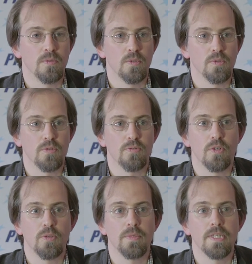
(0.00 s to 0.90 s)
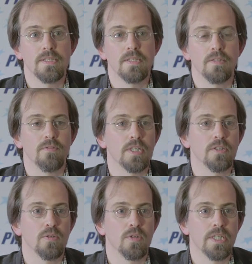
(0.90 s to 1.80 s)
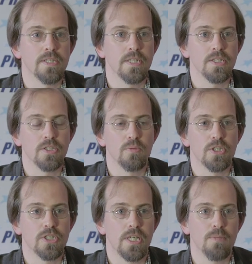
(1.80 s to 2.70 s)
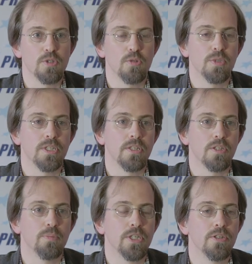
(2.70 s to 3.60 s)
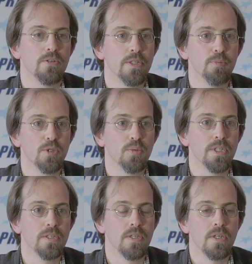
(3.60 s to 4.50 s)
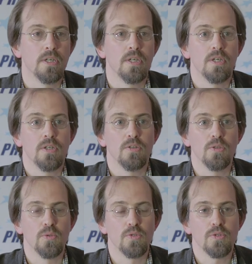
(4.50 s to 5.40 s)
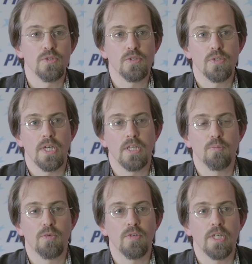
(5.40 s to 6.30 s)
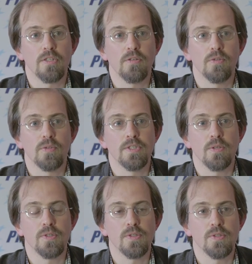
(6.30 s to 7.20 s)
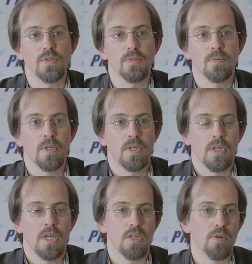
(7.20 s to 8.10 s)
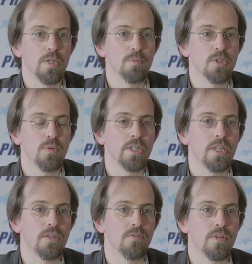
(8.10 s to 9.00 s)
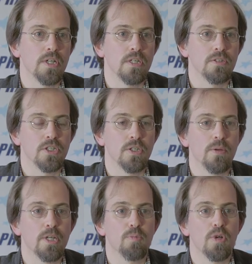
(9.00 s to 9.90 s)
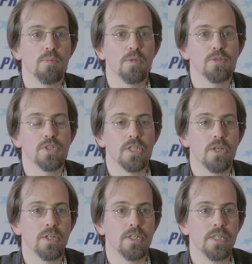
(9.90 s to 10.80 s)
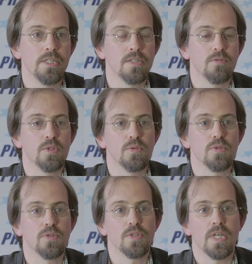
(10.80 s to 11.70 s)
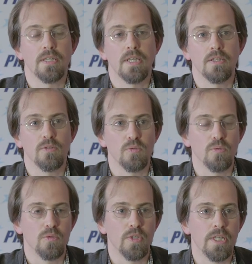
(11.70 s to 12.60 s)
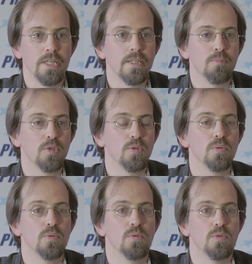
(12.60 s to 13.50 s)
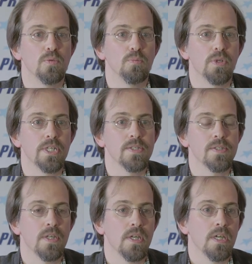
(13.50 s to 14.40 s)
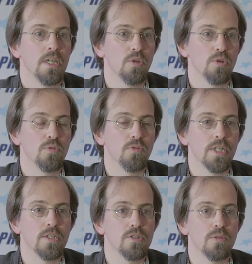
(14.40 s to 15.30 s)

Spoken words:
user forum is in fact an organization which aims to be an intermediary between the users and the provider of the resources. And our aim is to identify generic problems, generic needs of users, and then to relay them to PRACE in order to find a